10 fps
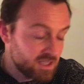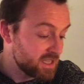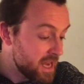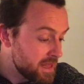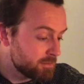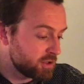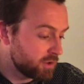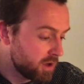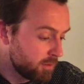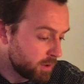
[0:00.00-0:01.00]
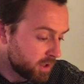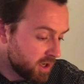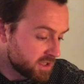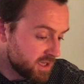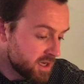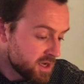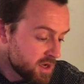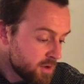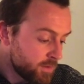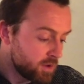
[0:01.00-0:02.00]
that's in the medulla oblongata,
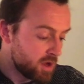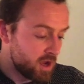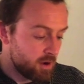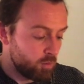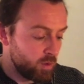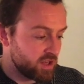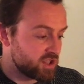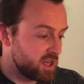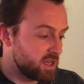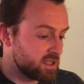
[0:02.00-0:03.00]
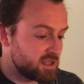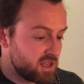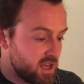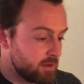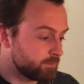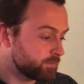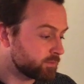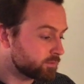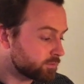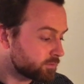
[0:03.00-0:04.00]
which is the
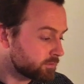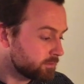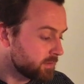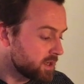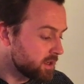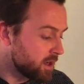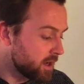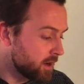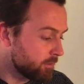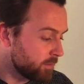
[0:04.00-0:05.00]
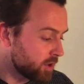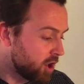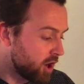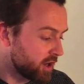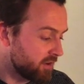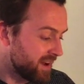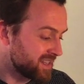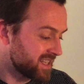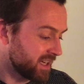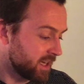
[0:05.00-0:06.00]

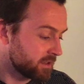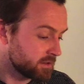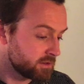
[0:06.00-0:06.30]
cardiovascular